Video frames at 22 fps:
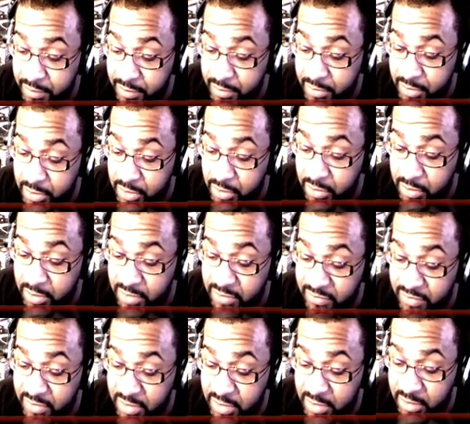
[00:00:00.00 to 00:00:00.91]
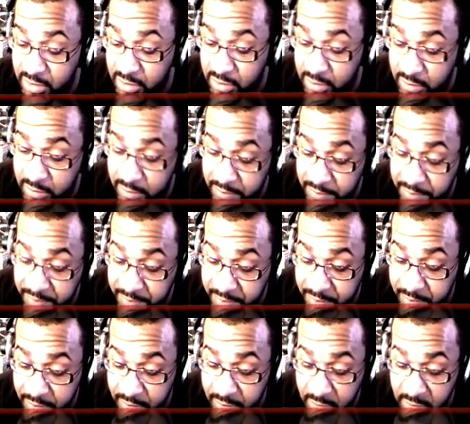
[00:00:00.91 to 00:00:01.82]
to his vehicle.
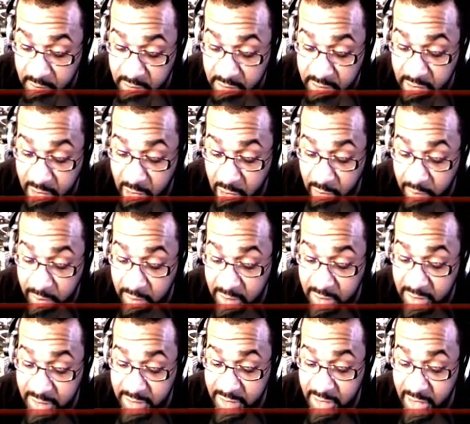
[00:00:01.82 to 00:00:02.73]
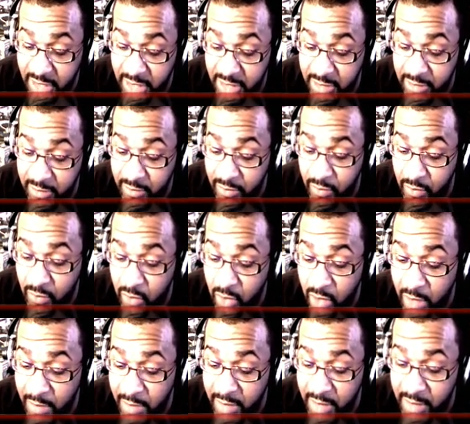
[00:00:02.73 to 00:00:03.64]
Seattle police say the
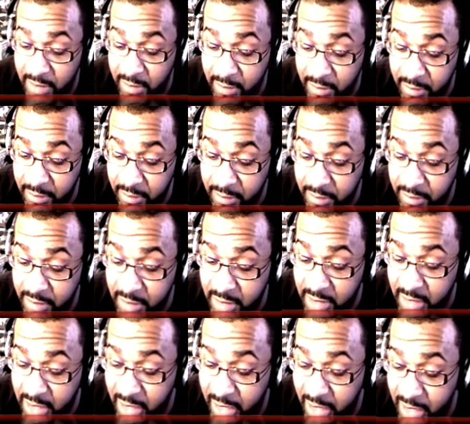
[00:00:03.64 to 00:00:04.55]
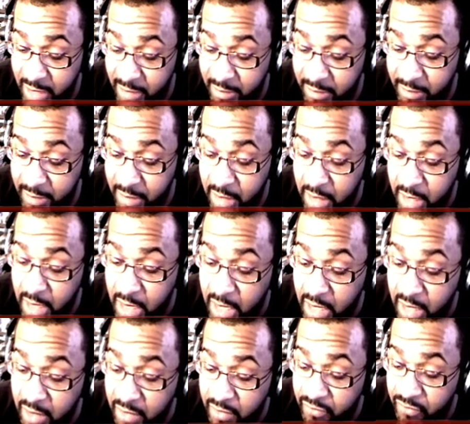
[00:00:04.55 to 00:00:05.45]
woman began
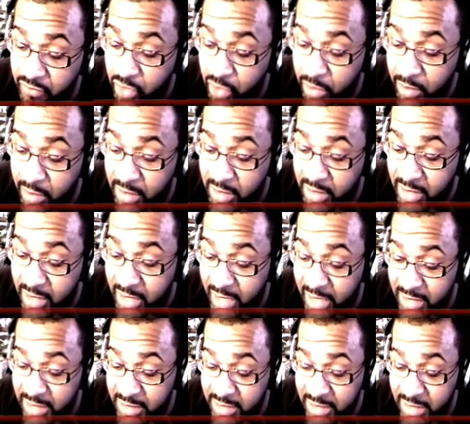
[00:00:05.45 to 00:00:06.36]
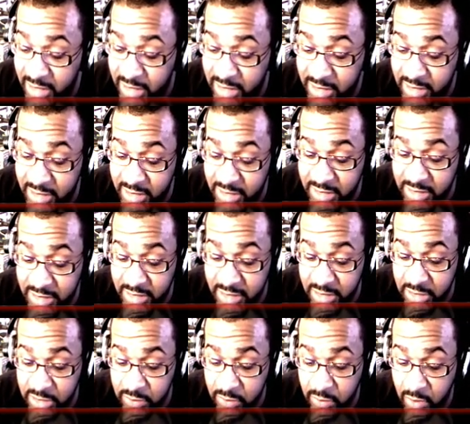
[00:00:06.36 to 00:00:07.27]
verbally antagonistic
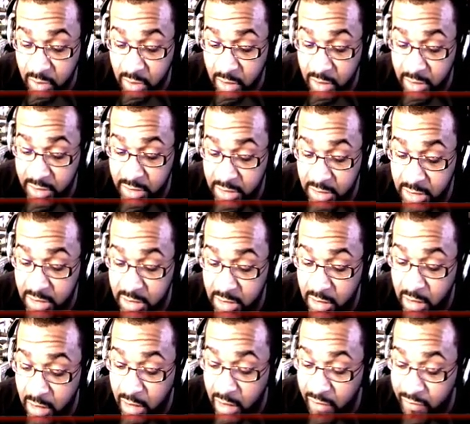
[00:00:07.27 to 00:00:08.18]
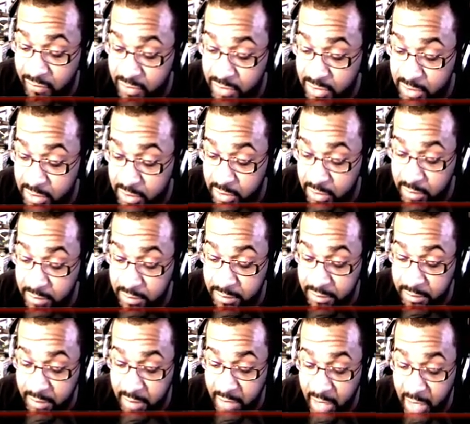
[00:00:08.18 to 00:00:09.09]
toward the officer,
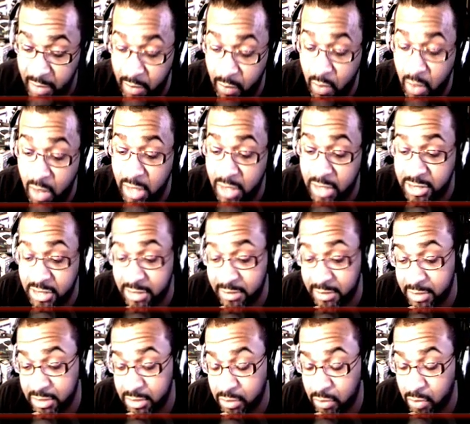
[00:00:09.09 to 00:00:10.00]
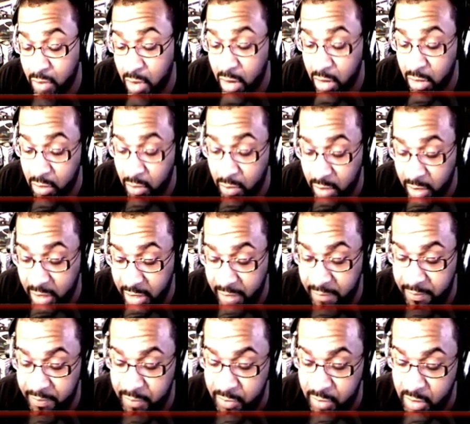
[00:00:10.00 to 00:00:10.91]
and one attempted to walk away.
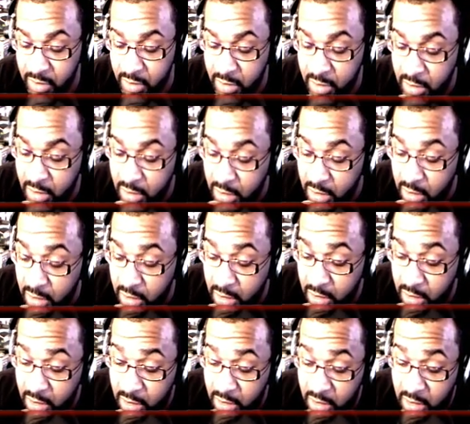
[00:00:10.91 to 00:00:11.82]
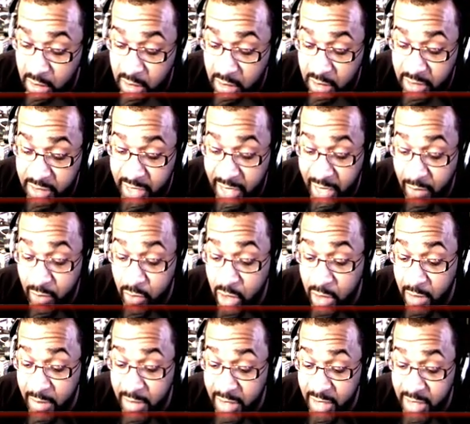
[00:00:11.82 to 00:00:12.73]
That
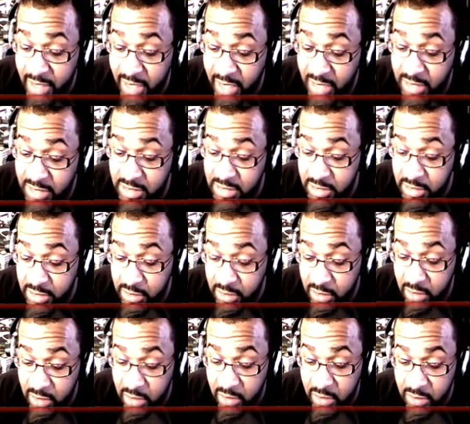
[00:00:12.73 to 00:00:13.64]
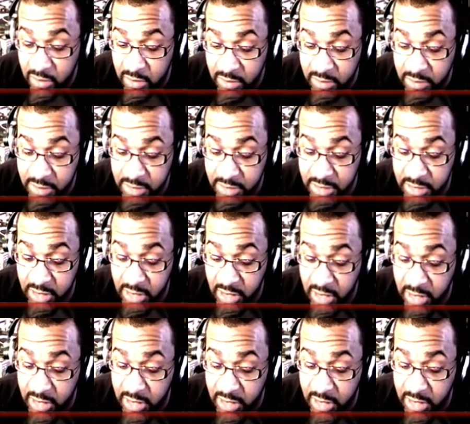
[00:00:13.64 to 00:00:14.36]
woman, a nineteen-year-old seen